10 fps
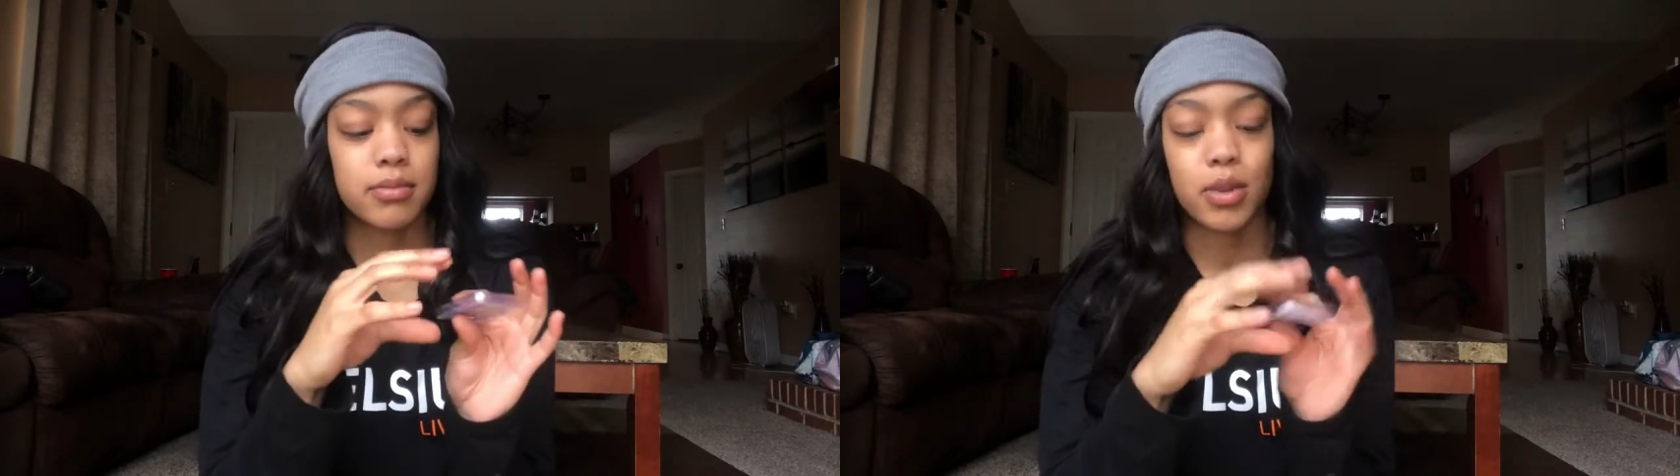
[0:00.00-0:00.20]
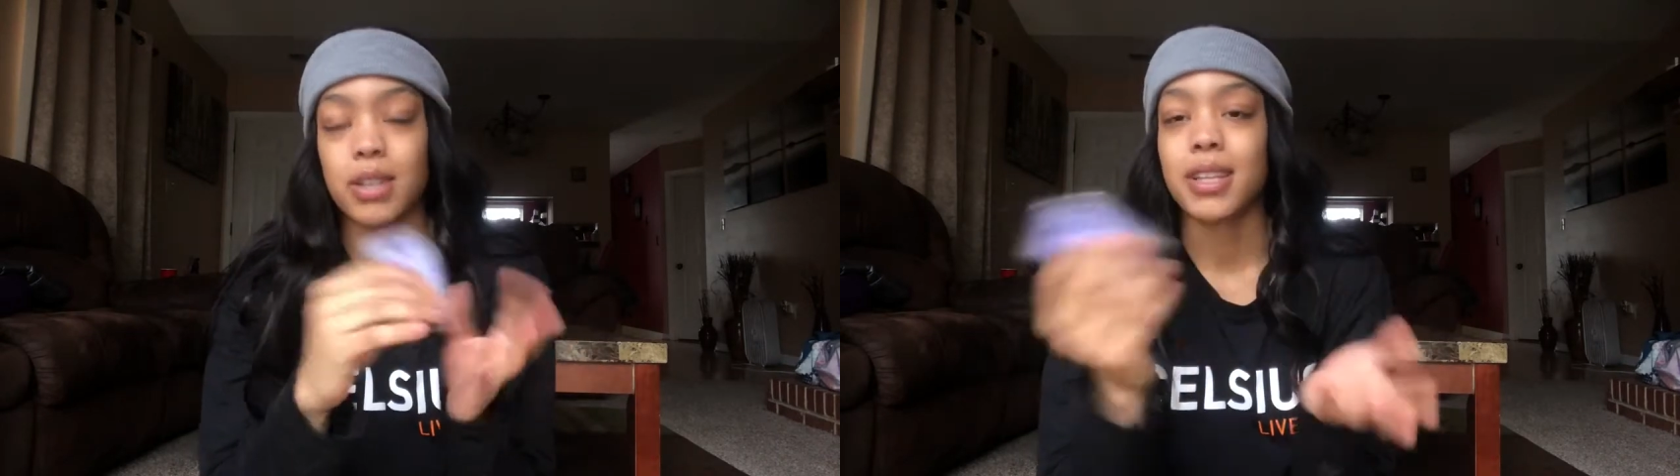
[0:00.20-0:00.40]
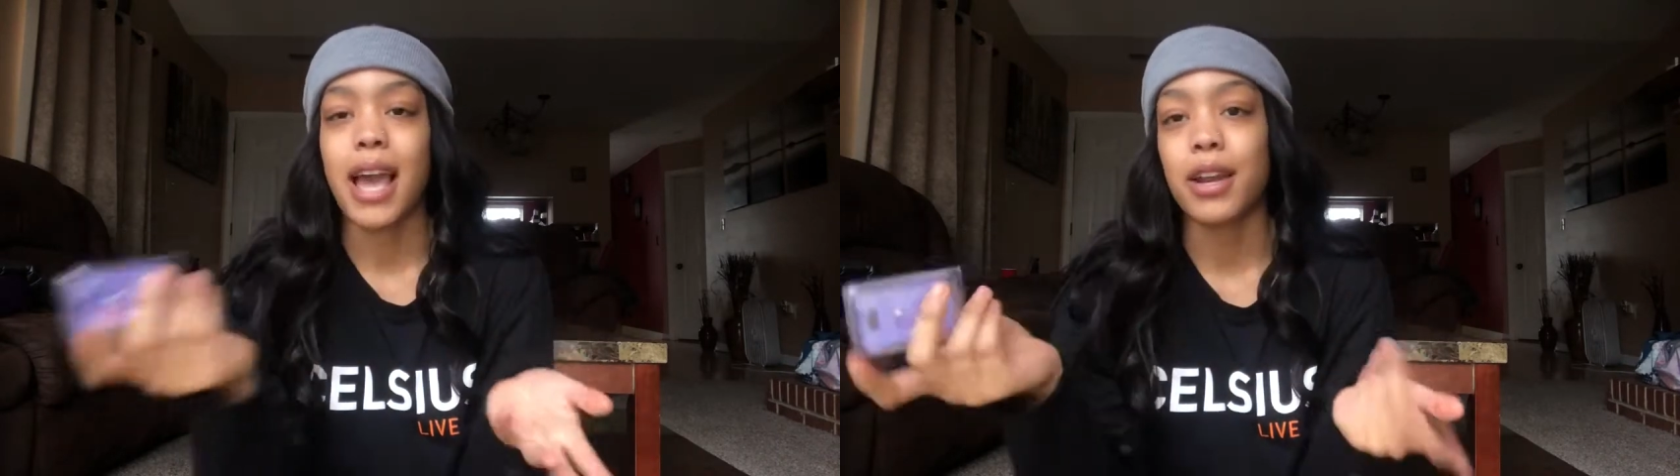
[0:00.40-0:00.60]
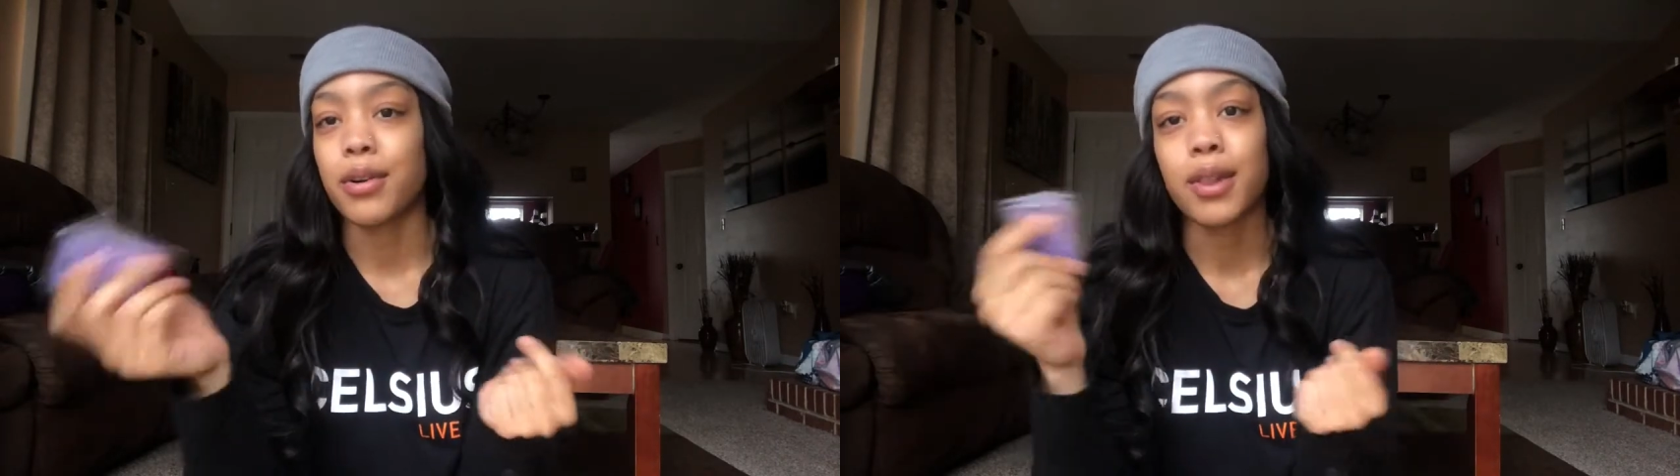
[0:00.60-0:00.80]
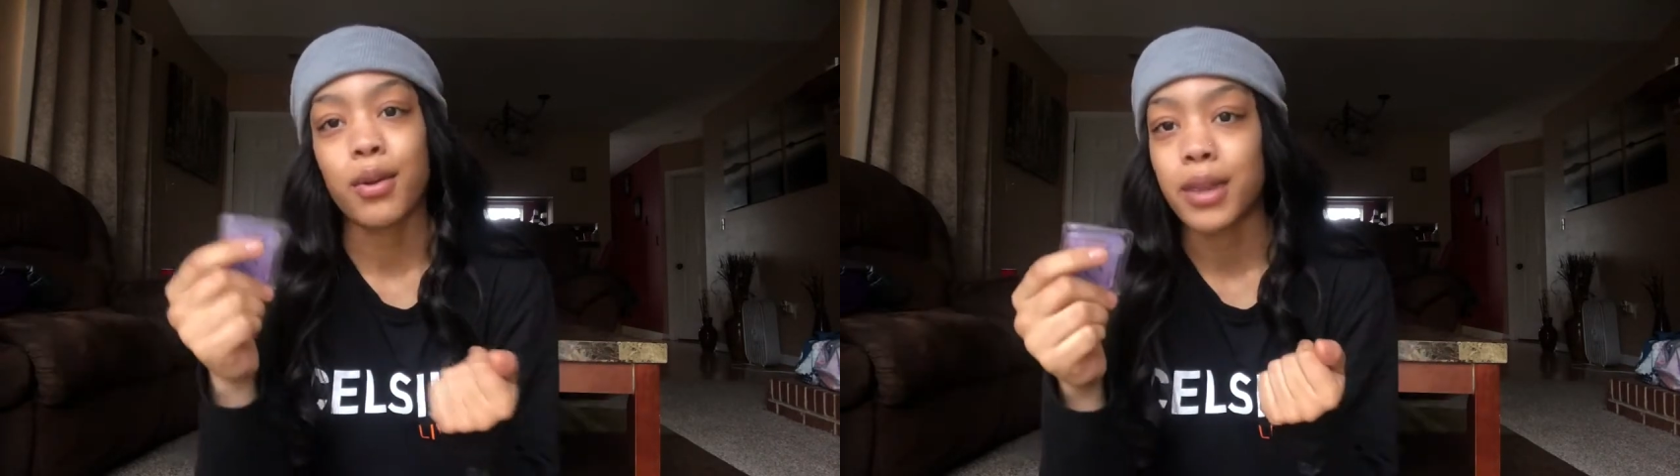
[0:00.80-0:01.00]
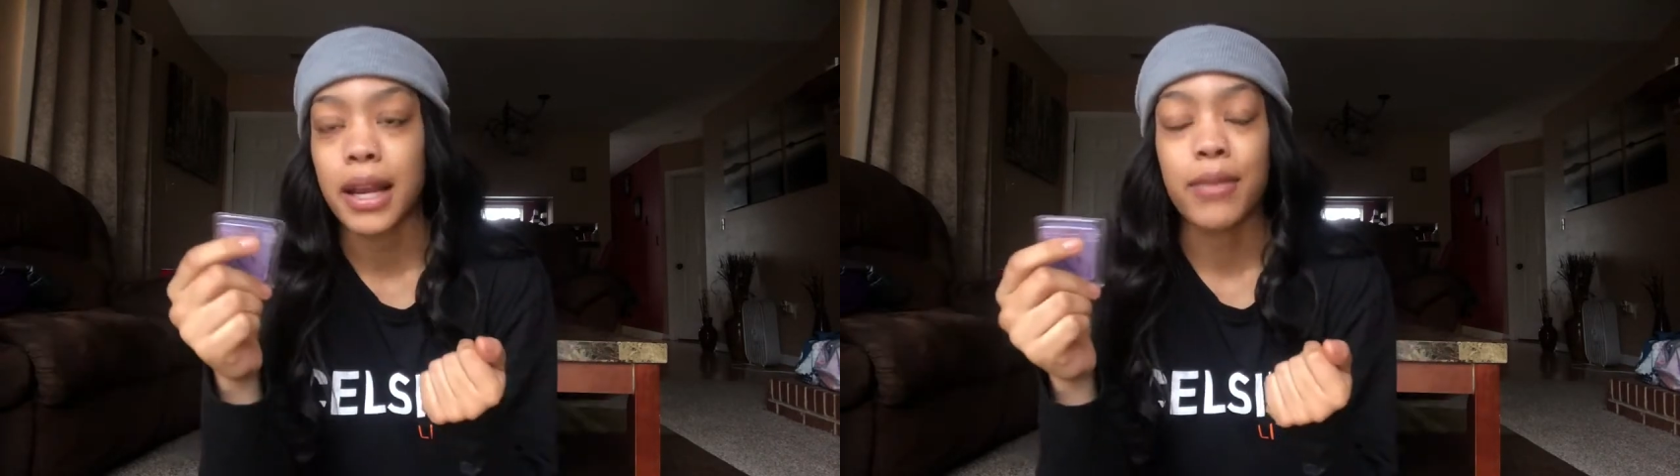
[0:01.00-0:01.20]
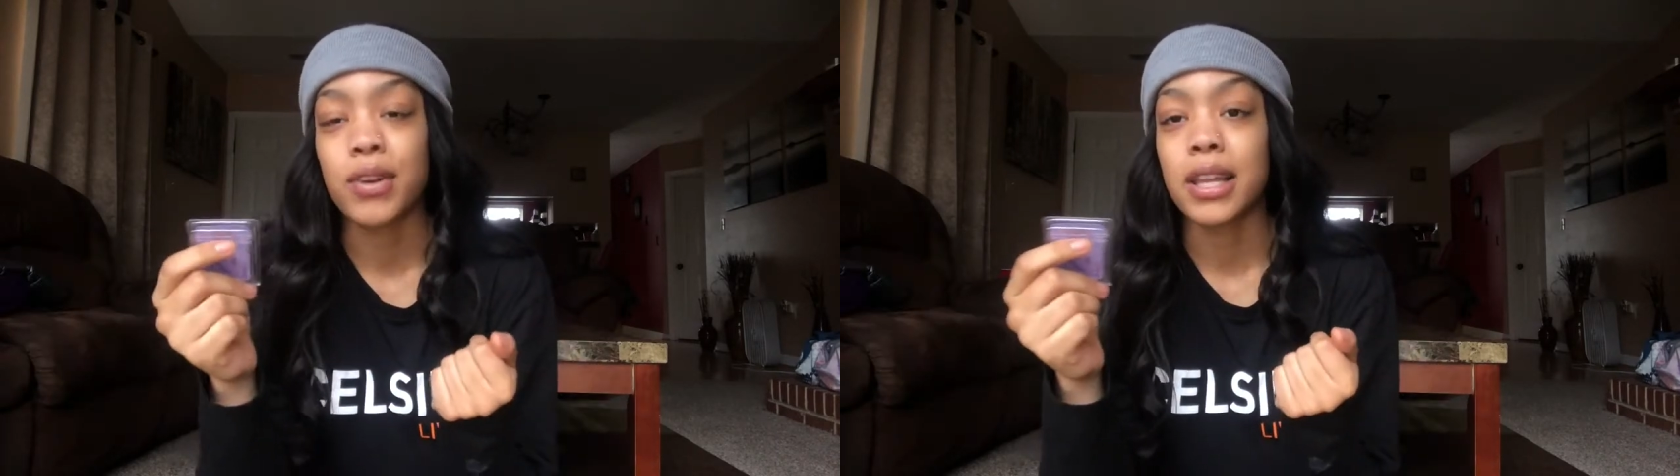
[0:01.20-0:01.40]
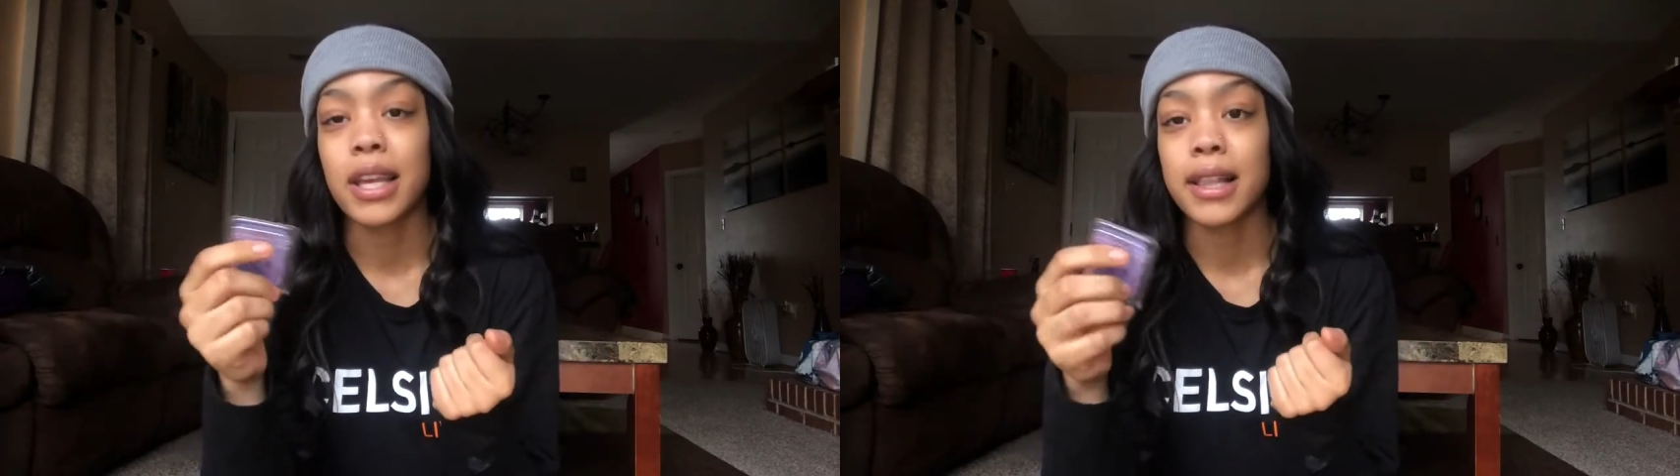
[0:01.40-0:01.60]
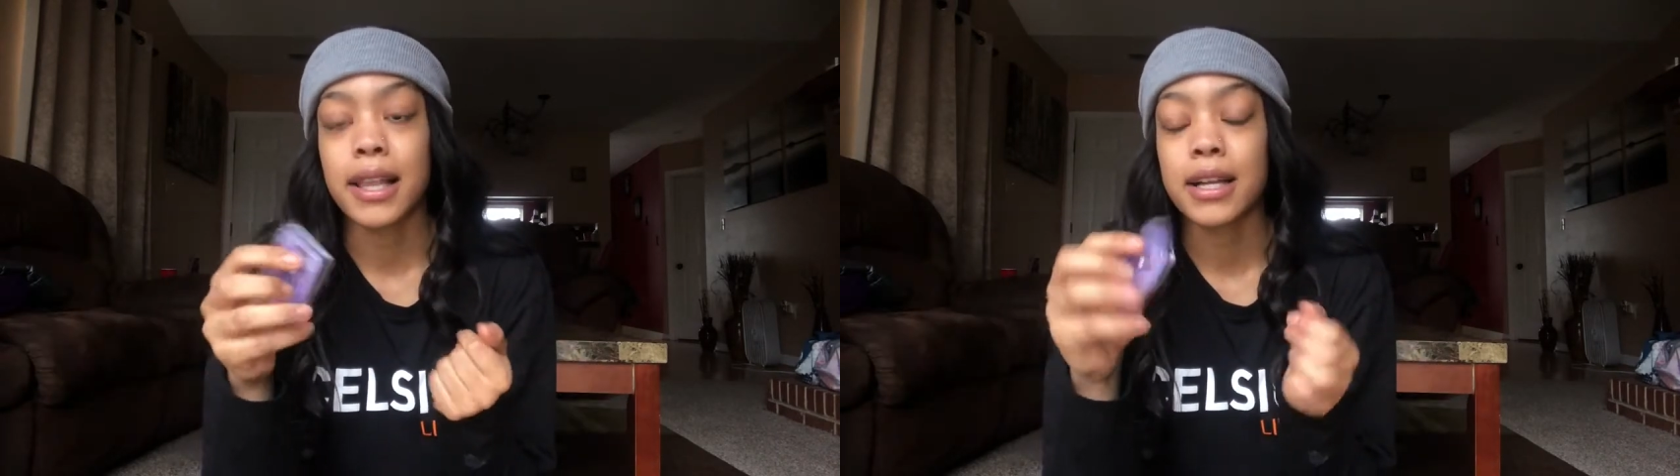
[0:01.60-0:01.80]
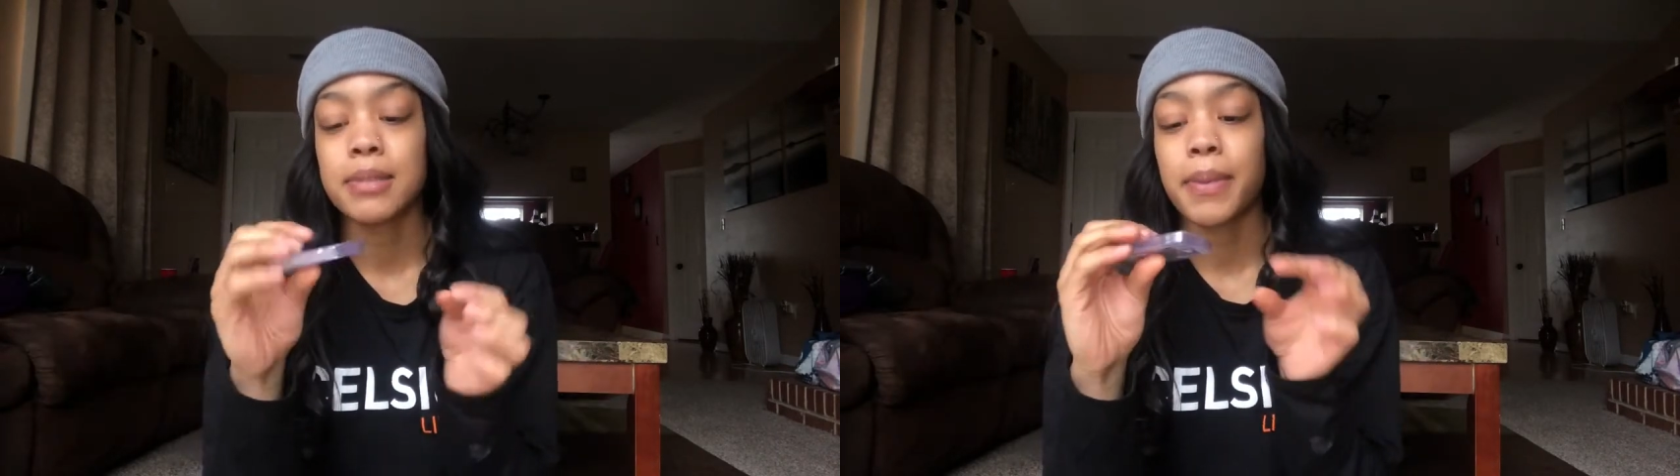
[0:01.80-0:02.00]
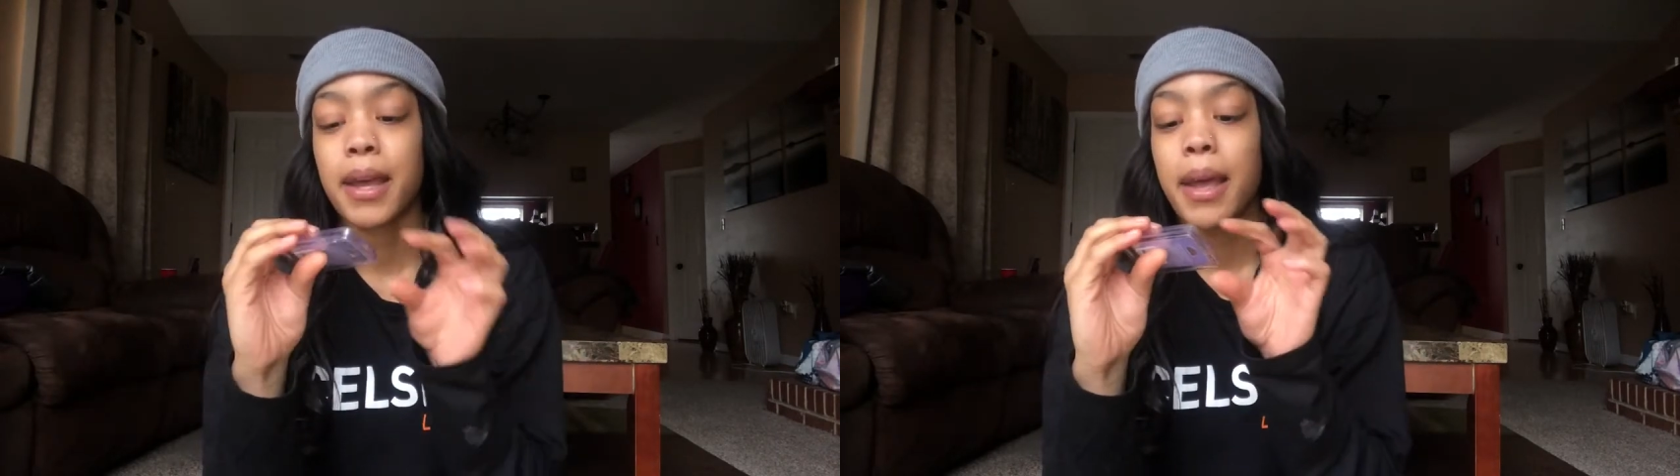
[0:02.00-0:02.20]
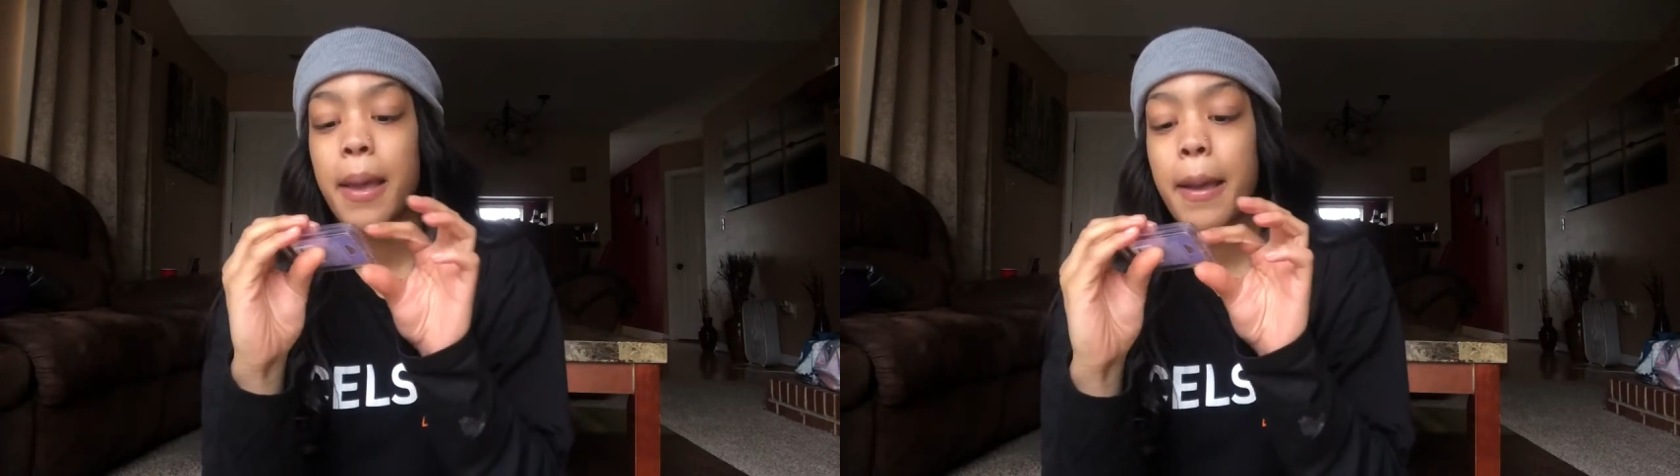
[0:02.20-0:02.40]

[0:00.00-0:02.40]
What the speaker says: Well, y'all know clothing ain't really in Claire's, but